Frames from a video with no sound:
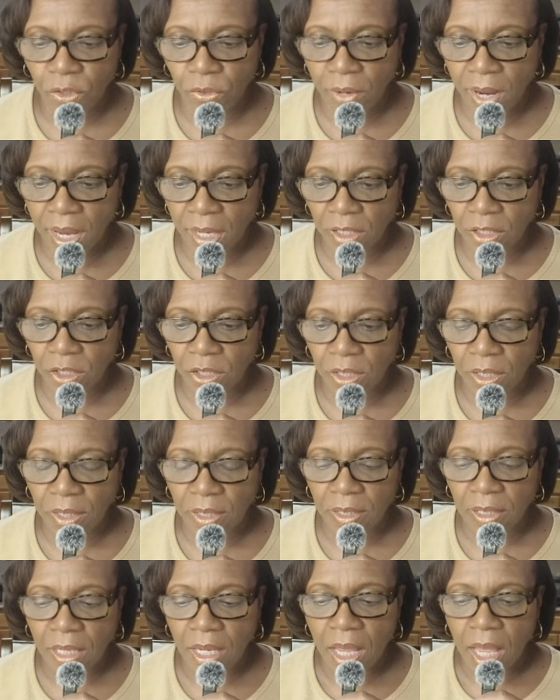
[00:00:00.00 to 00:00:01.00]

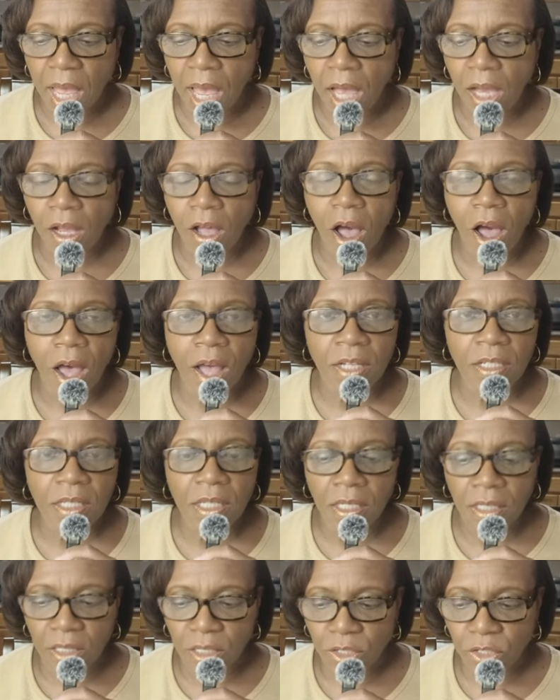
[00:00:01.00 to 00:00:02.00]
attraction,
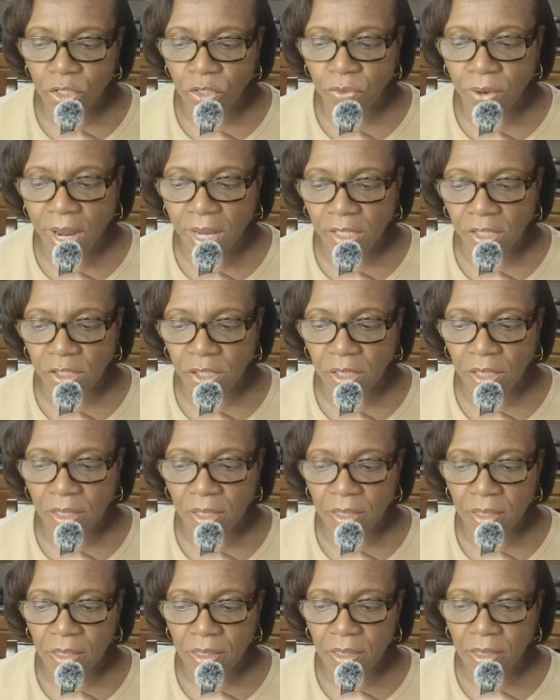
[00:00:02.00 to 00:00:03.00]
causing
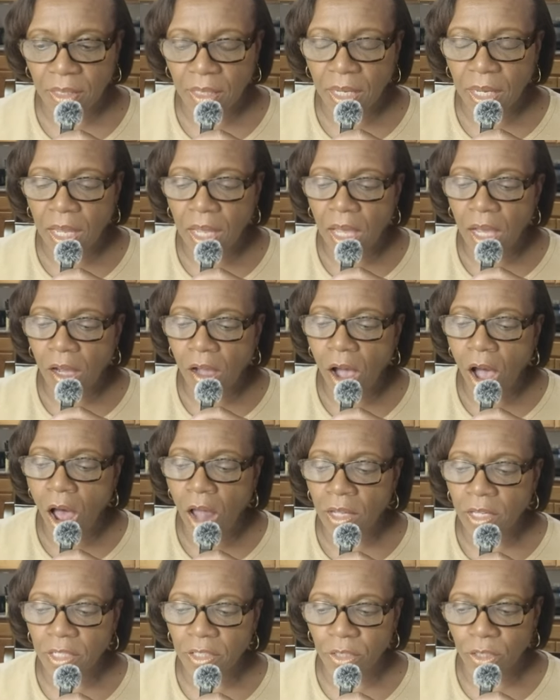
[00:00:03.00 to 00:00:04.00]
distractions,
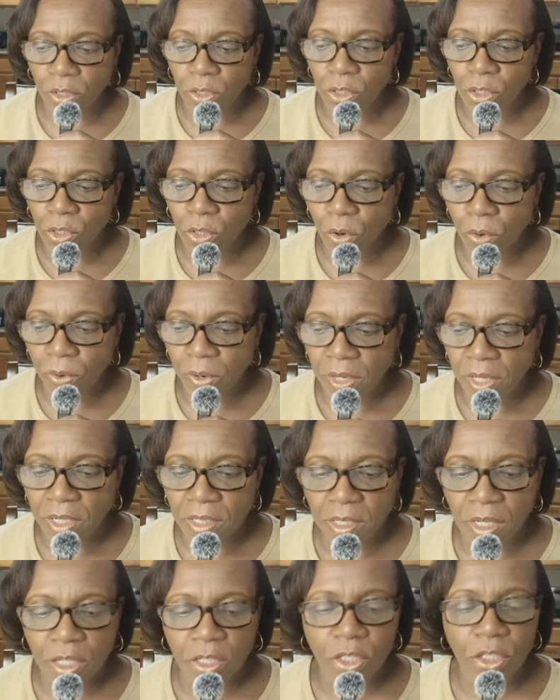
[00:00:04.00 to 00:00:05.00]
calling their
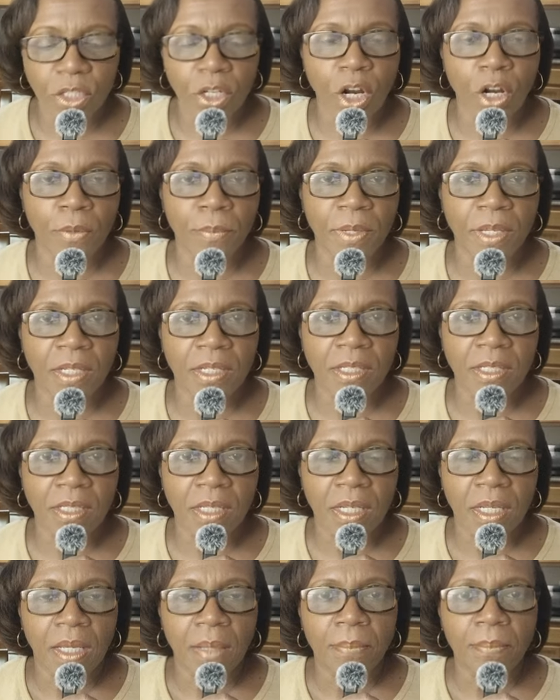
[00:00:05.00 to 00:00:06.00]
stories
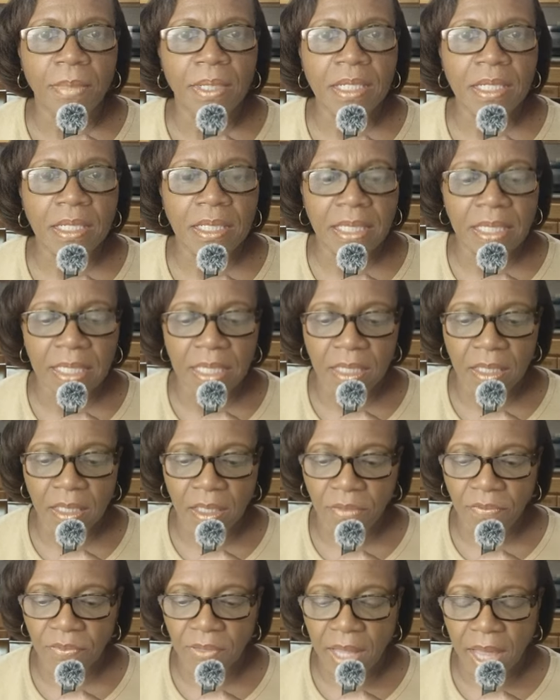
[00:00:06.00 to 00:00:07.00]
sermons, misleading
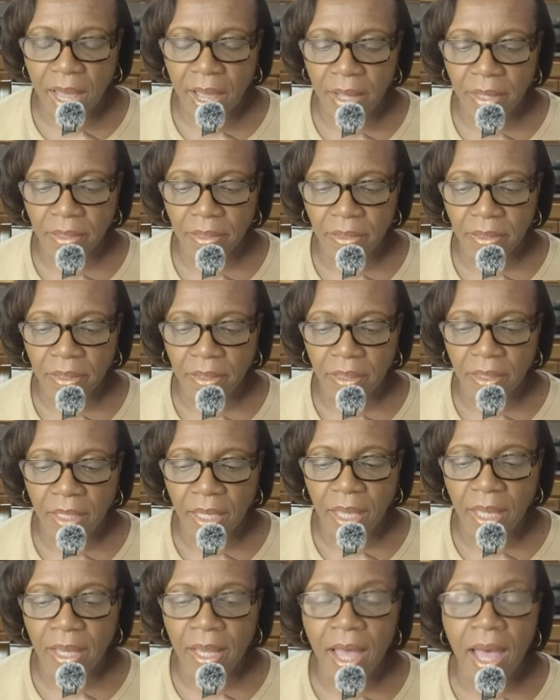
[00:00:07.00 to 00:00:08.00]
the flock,
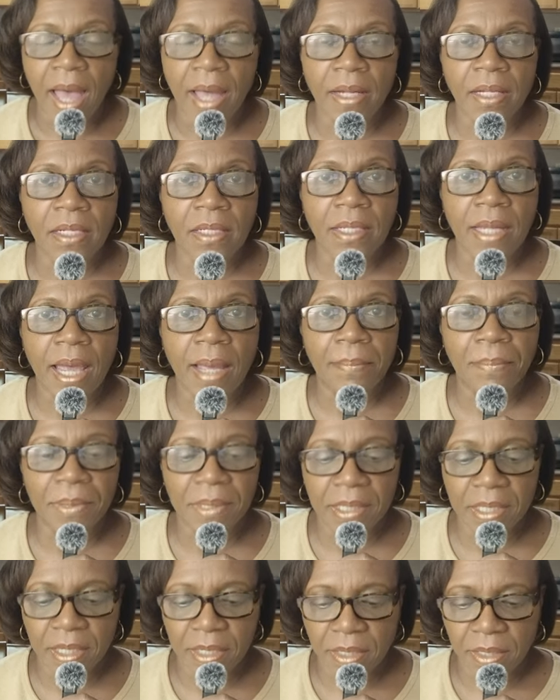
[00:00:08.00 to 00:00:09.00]
and God is not
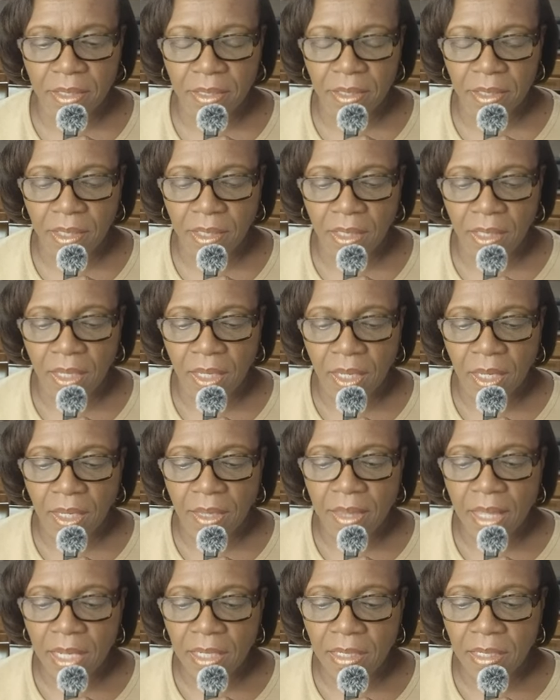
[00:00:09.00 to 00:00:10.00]
pleased.
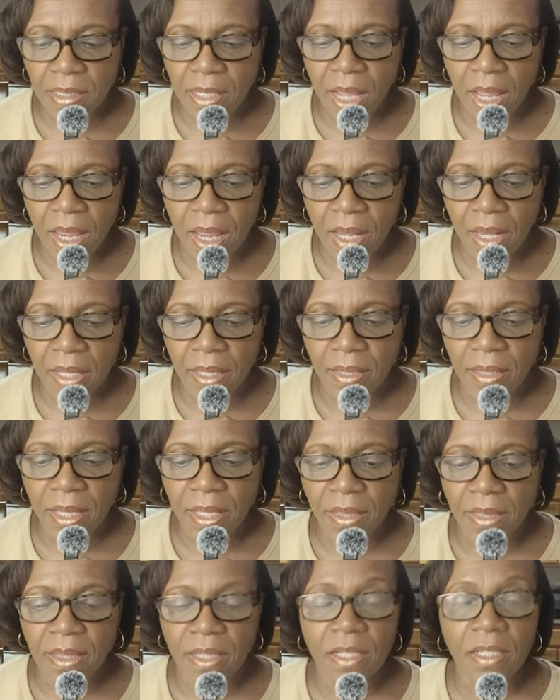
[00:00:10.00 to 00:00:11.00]
They say
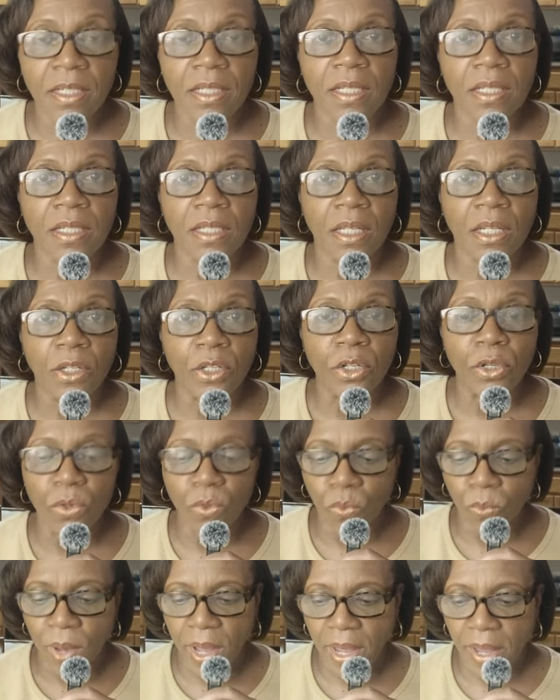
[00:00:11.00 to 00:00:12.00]
that this is a
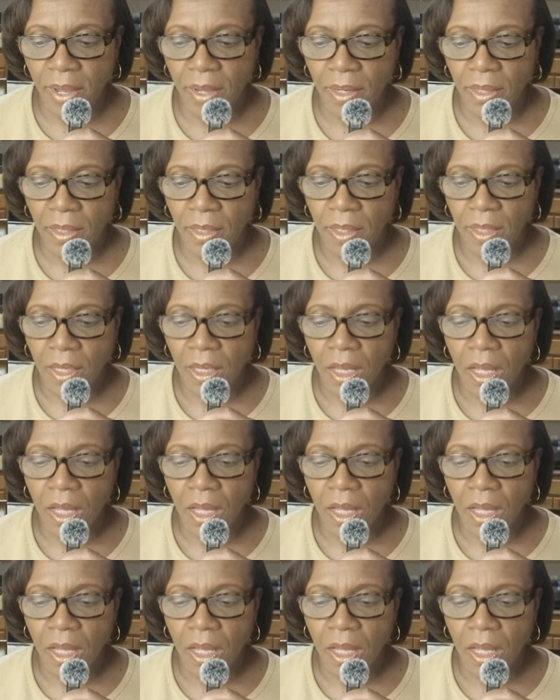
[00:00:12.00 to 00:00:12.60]
new way,